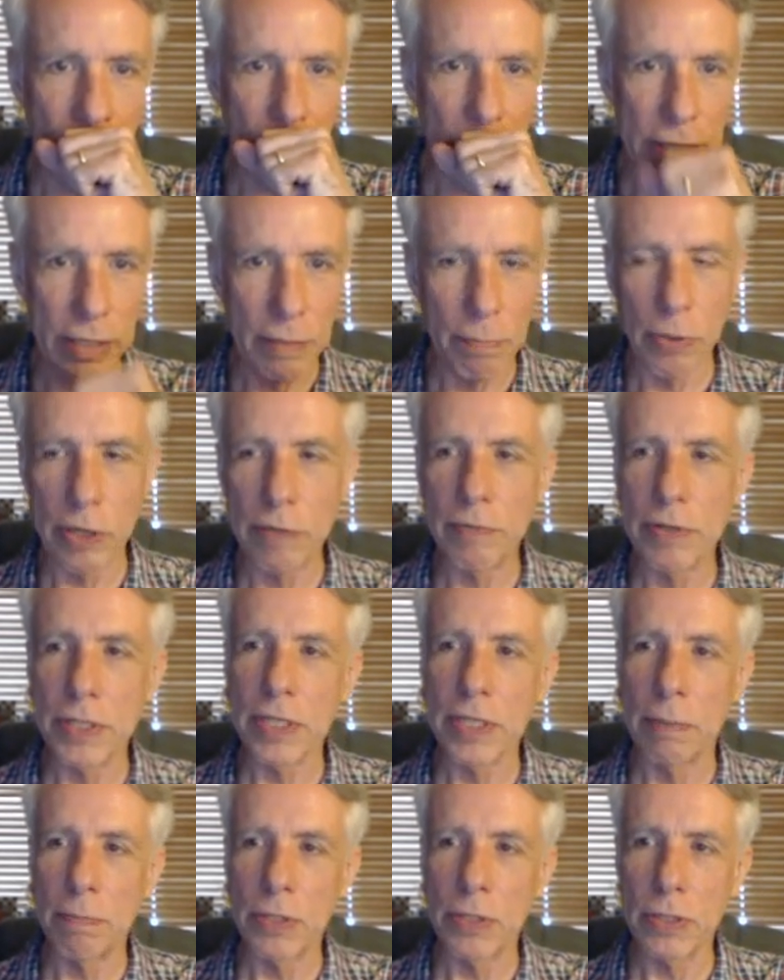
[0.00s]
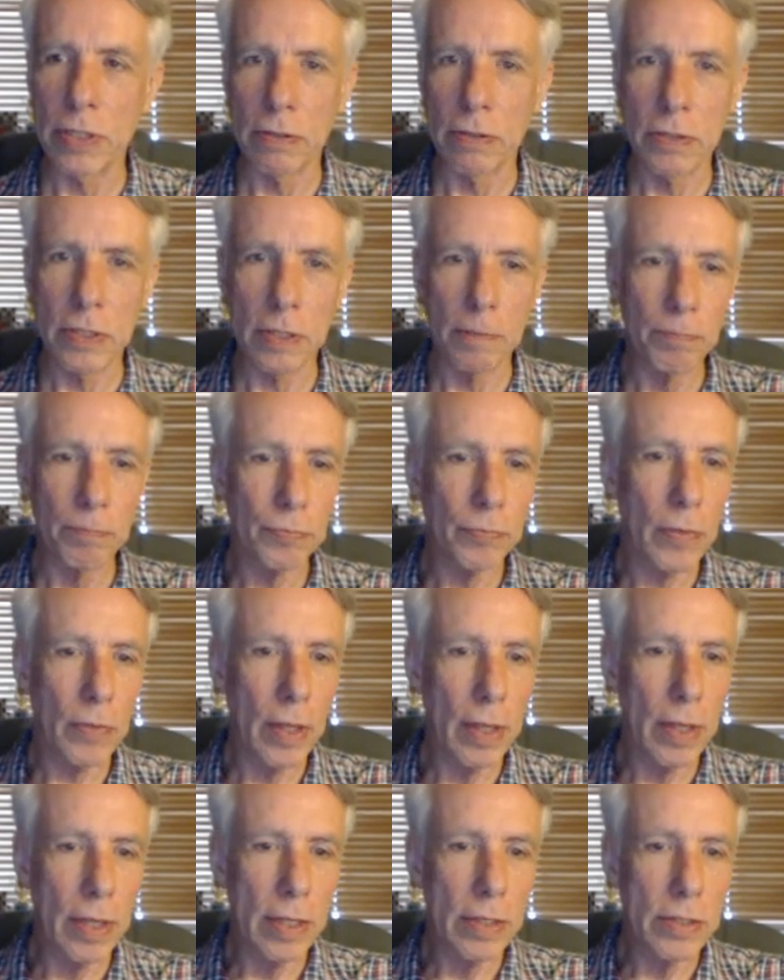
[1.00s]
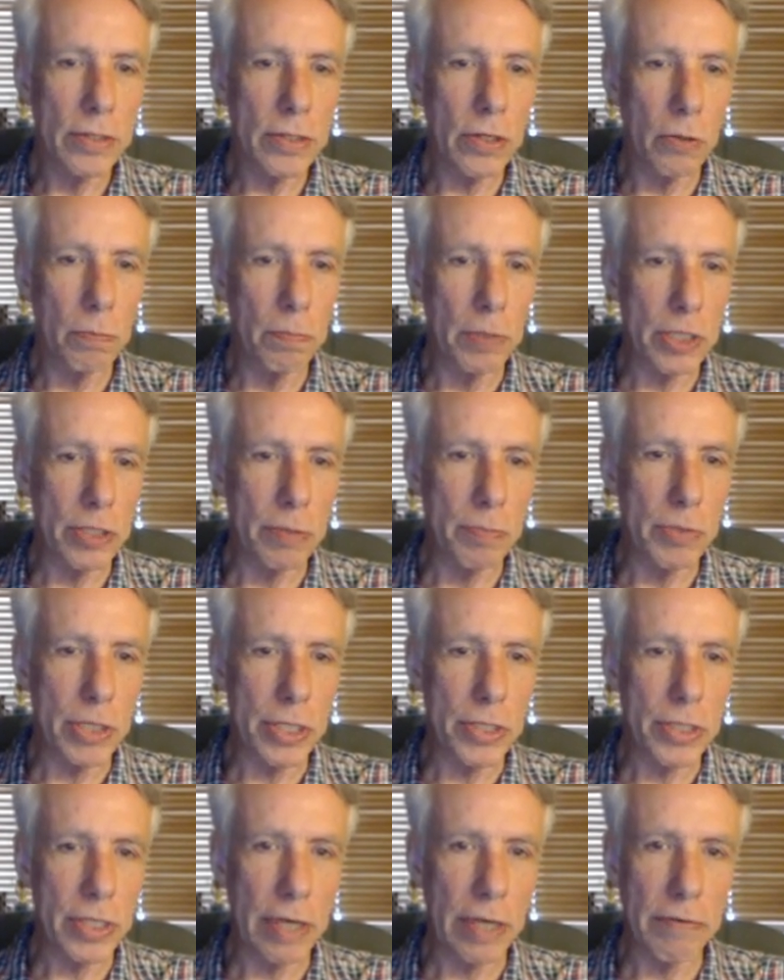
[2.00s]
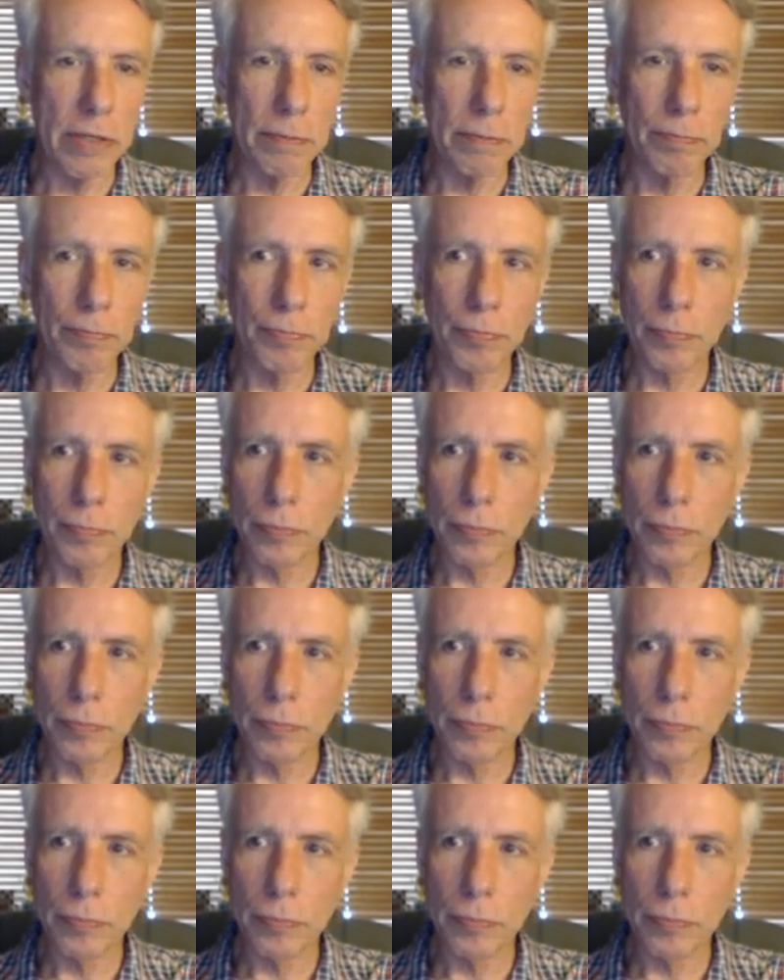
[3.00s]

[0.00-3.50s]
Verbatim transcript: in the previous episodes. So bishop g7,